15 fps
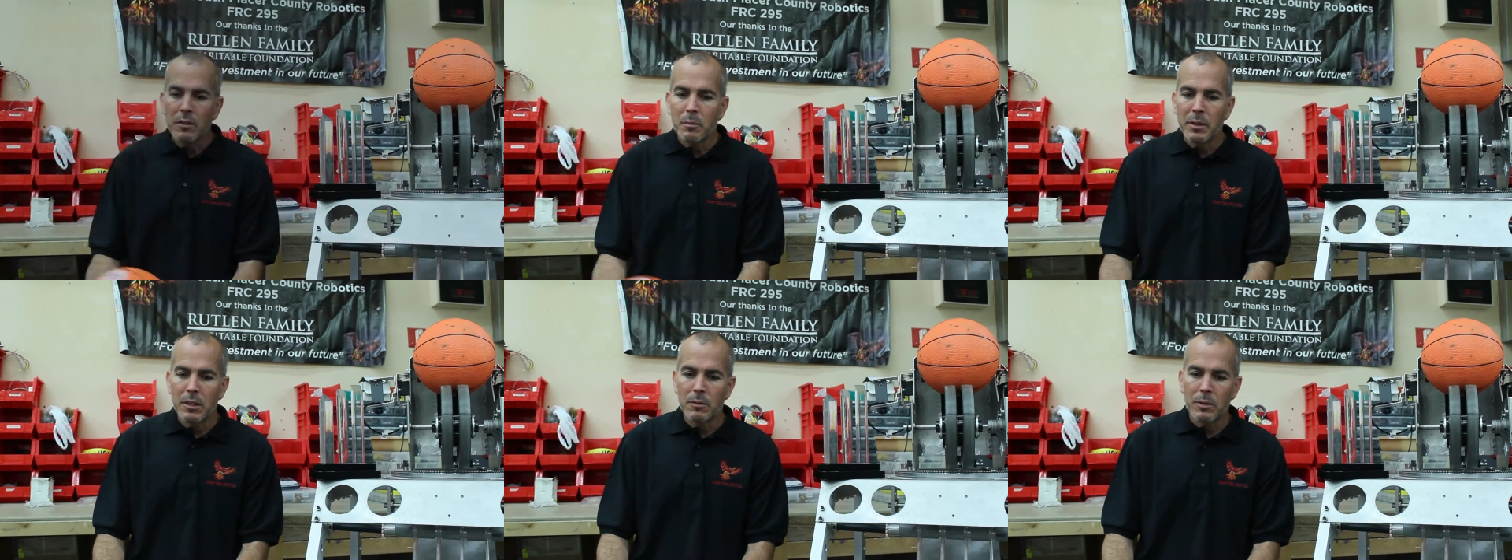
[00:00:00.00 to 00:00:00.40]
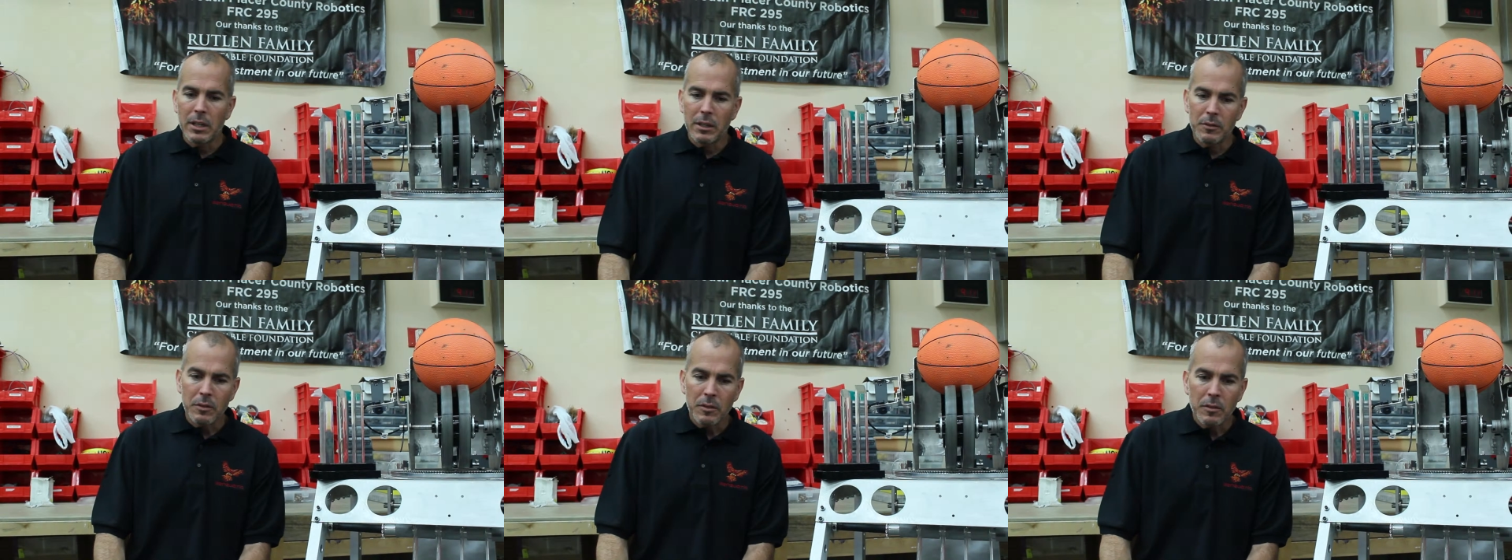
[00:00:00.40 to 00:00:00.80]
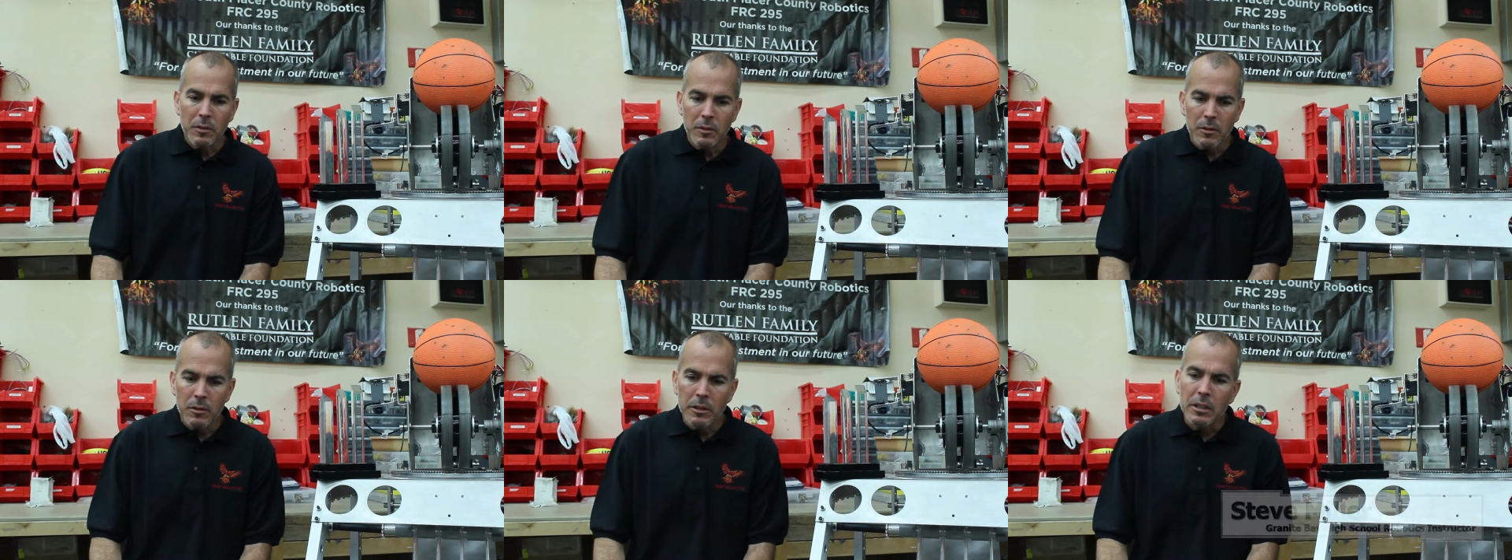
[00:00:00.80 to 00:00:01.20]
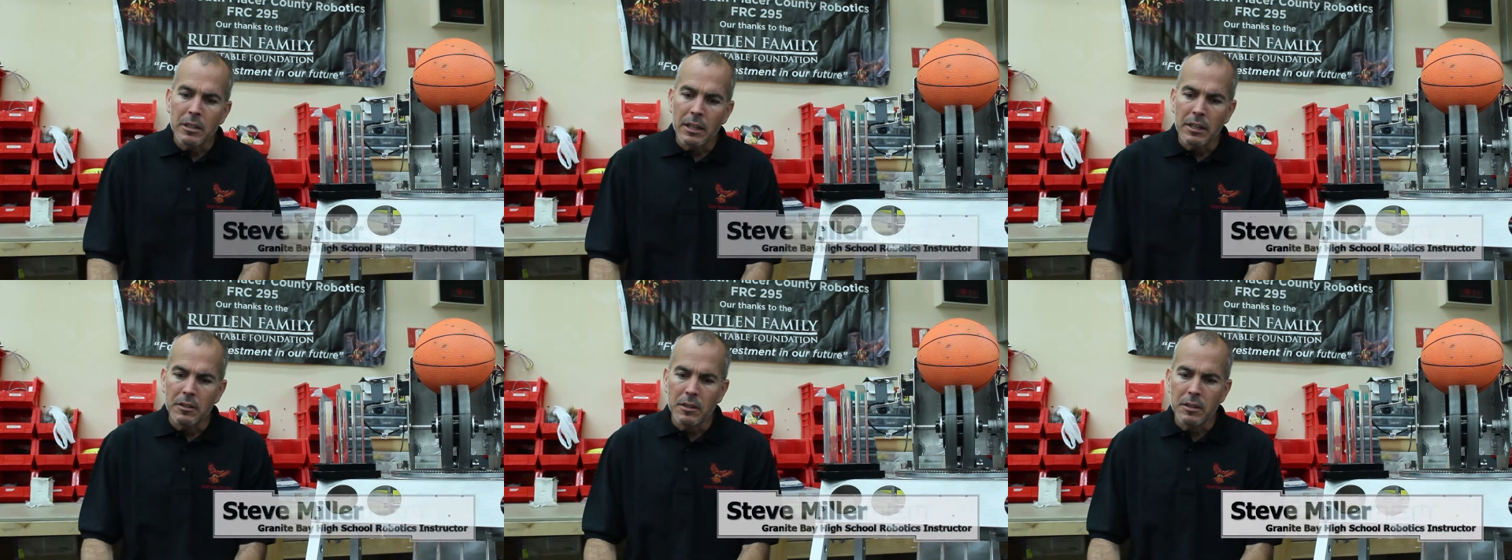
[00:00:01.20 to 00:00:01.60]
has been around since the early
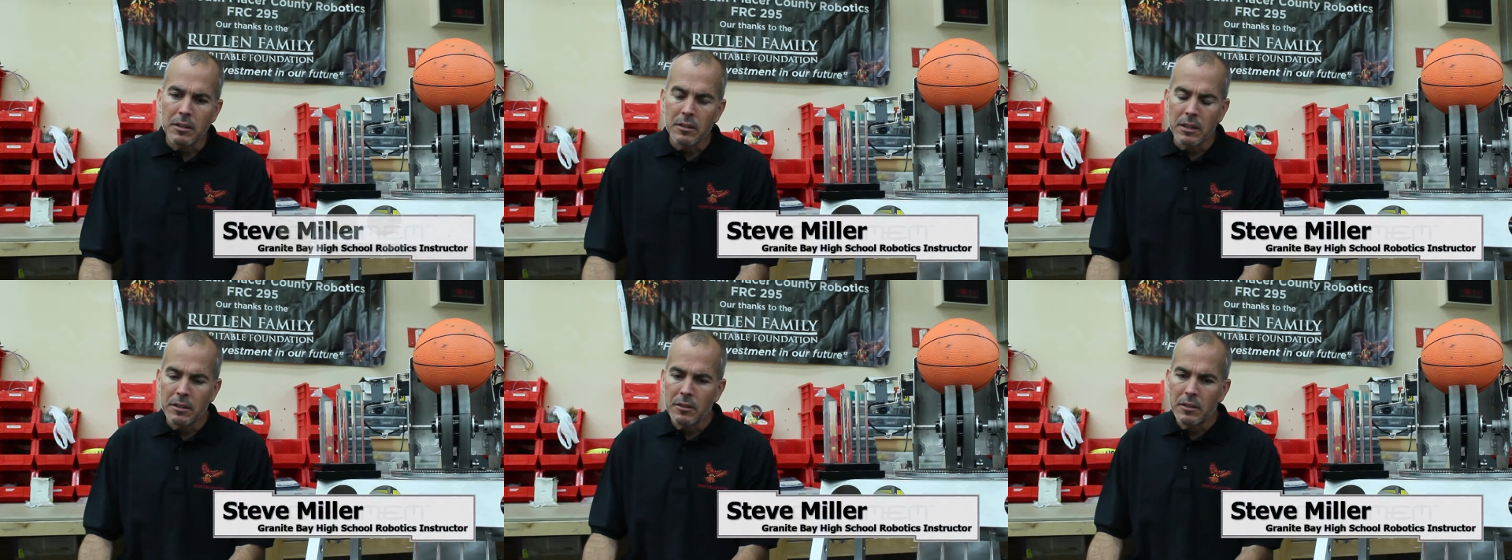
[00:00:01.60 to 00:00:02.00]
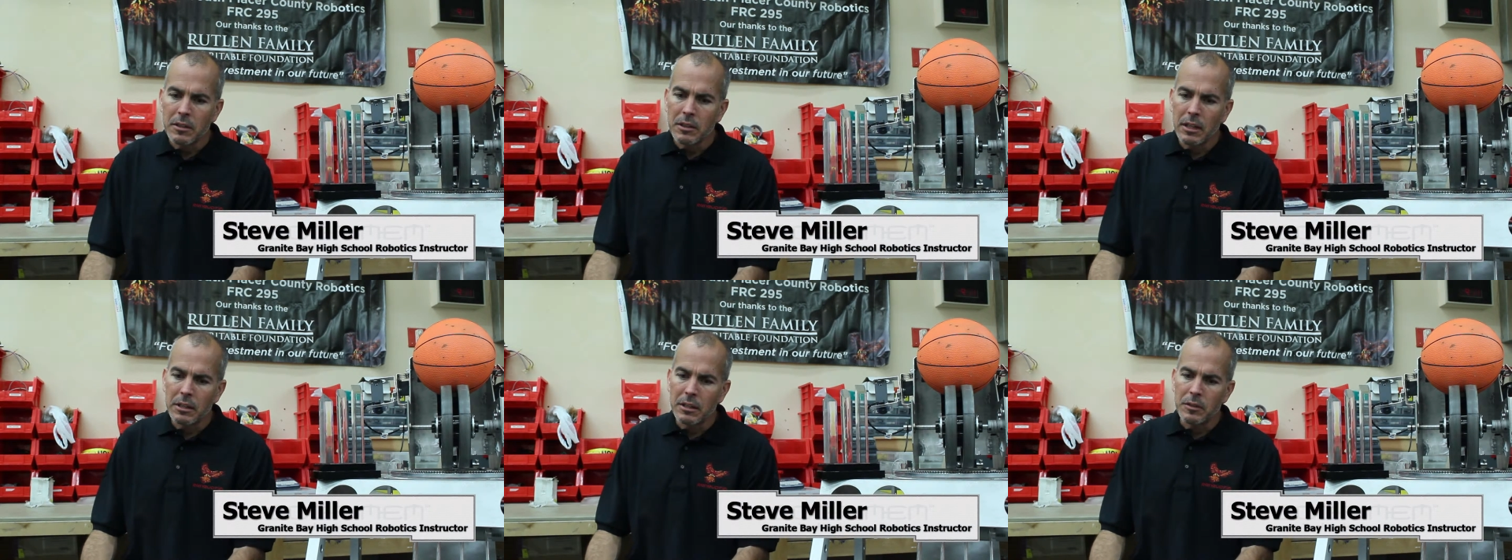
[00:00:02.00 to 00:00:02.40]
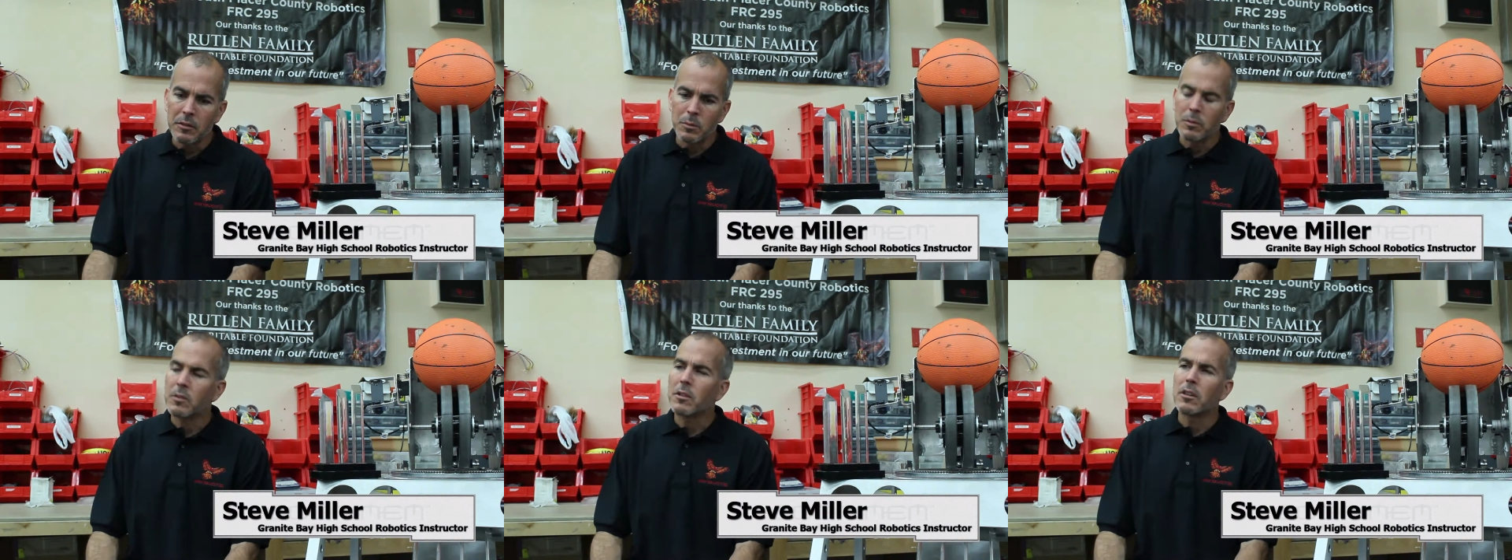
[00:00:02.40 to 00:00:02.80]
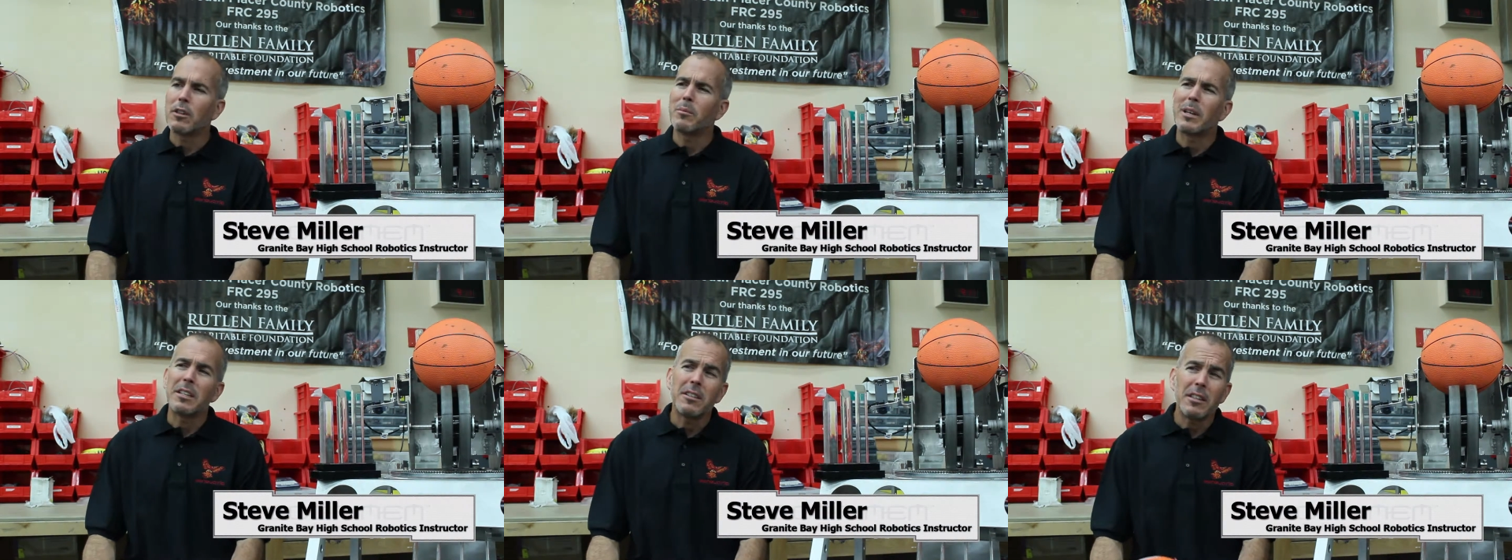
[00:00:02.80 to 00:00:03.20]
19, 1990s. It was
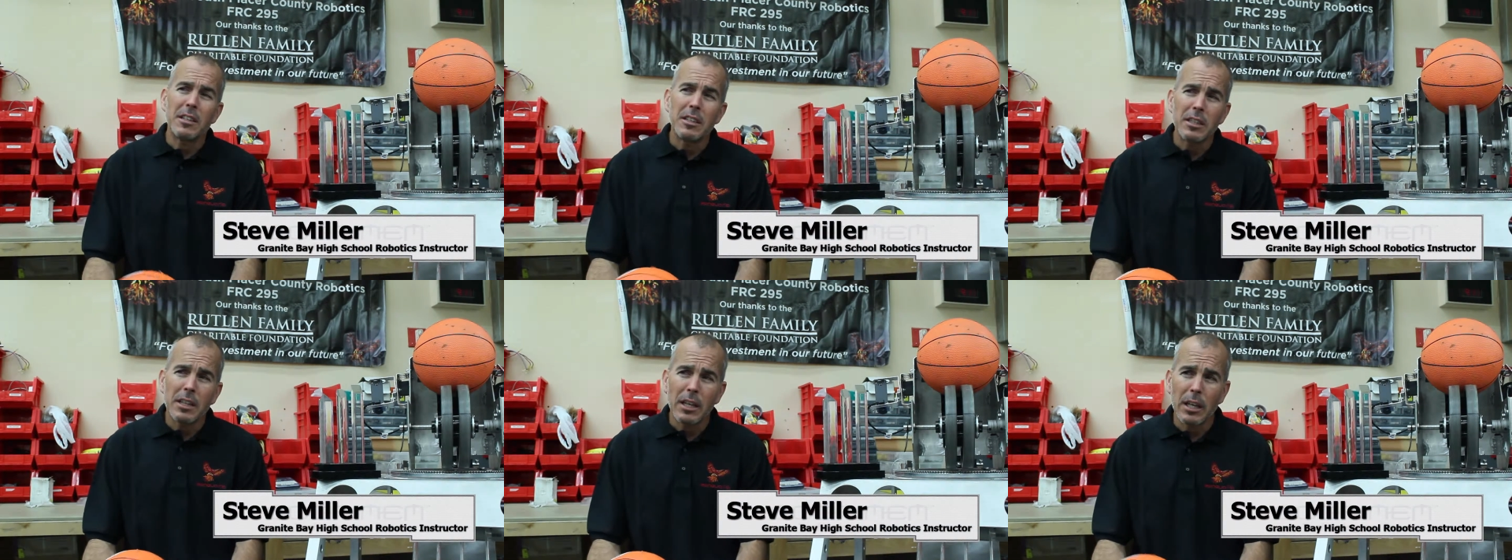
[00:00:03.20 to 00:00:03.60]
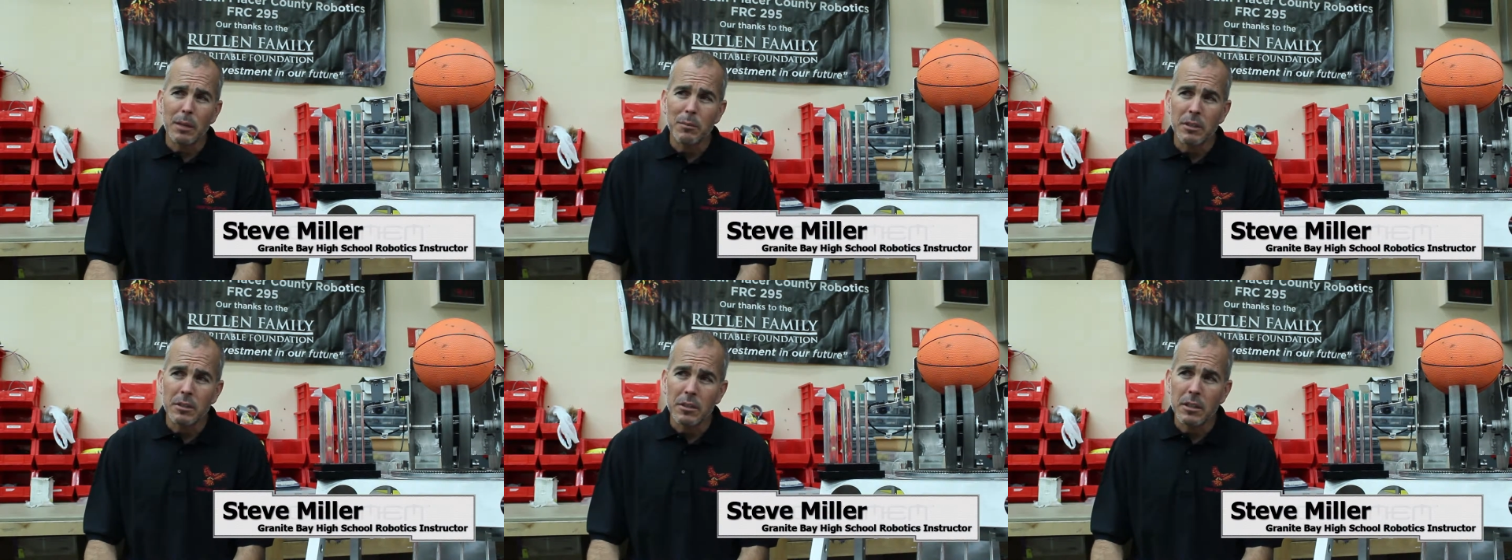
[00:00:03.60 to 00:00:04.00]
started by Dean Kamen.